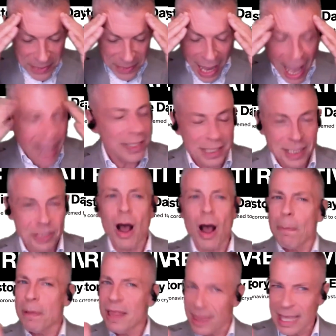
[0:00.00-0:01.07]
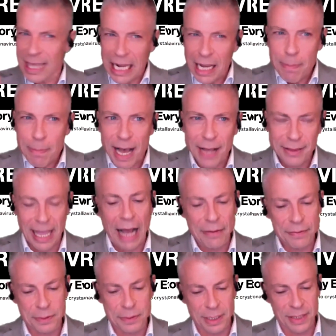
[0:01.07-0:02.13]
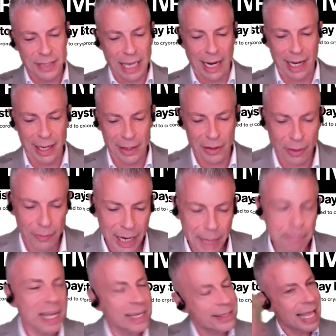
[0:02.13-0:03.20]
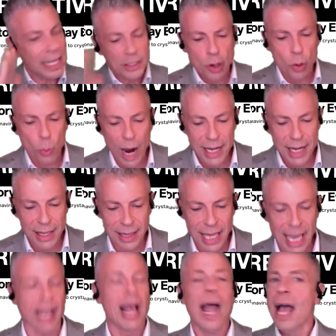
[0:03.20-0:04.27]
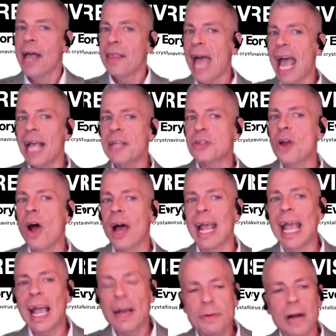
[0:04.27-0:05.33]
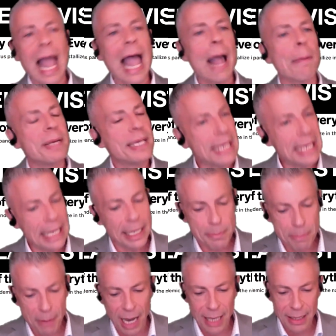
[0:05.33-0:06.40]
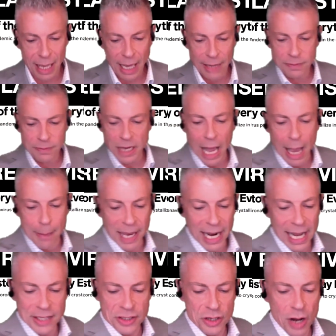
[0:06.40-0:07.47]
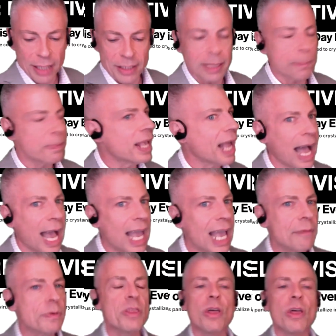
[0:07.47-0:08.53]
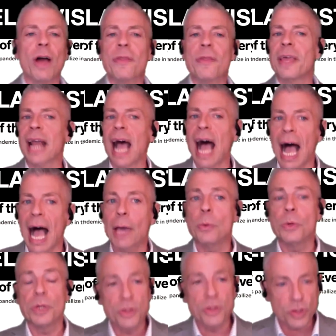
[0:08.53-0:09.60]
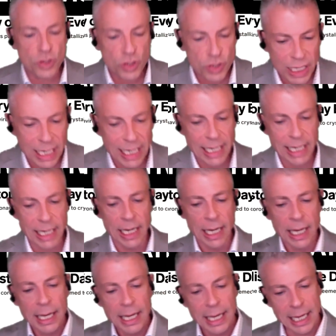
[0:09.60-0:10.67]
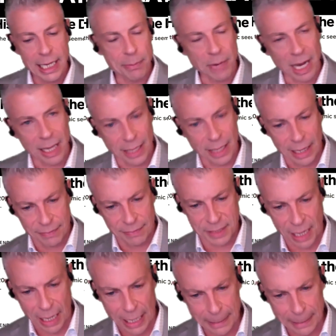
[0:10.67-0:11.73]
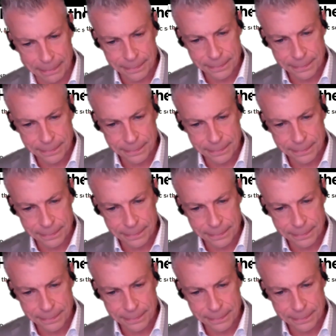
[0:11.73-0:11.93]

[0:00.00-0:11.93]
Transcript: I stop and think about that for a second, all right? Because that's quite a thing. That has not ever happened in my lifetime, and it's not something I ever thought that I would see in my lifetime.